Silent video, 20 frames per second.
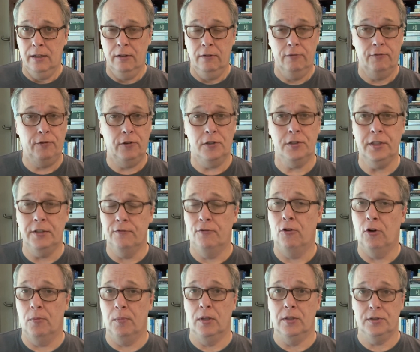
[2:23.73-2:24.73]
first and
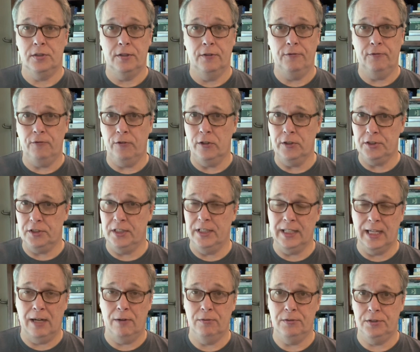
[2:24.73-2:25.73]
foremost, the first thing
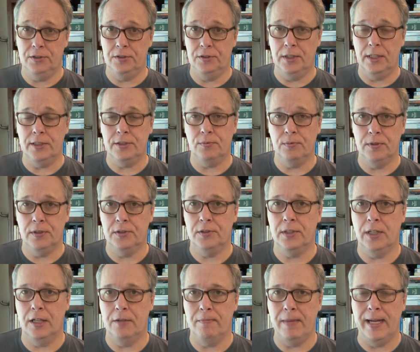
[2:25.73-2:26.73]
I would suggest when you're
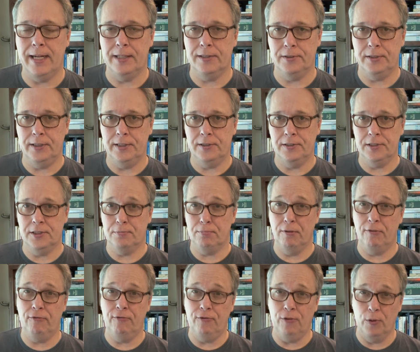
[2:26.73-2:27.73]
selling magazines is,
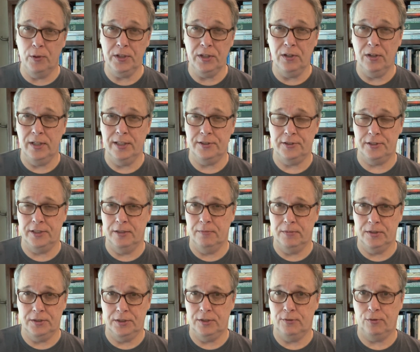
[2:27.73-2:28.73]
before you list them,
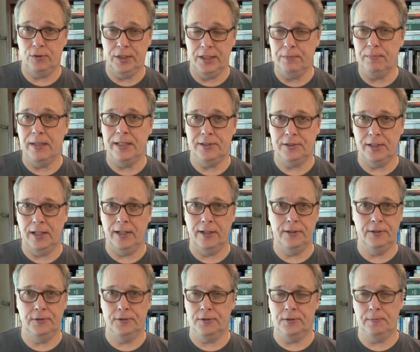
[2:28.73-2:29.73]
this is for eBay
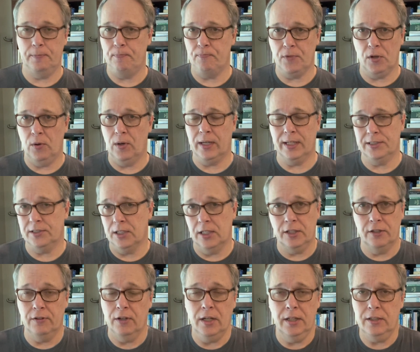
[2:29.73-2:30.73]
sellers, or I guess
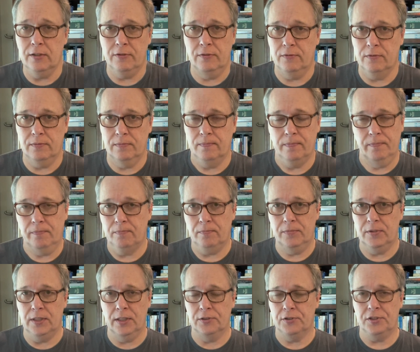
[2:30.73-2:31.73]
other
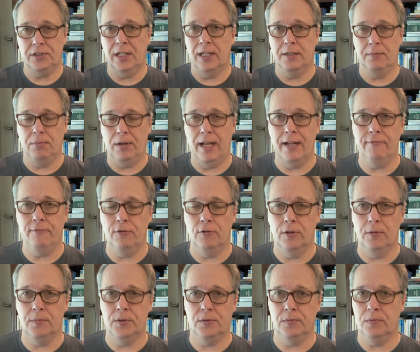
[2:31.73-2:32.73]
selling
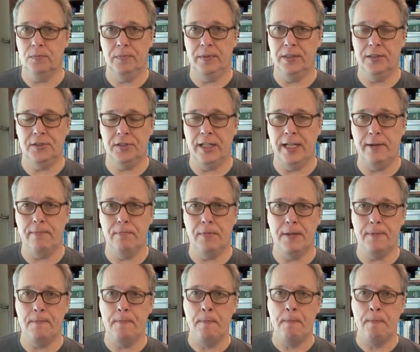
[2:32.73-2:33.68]
platforms would be the same, but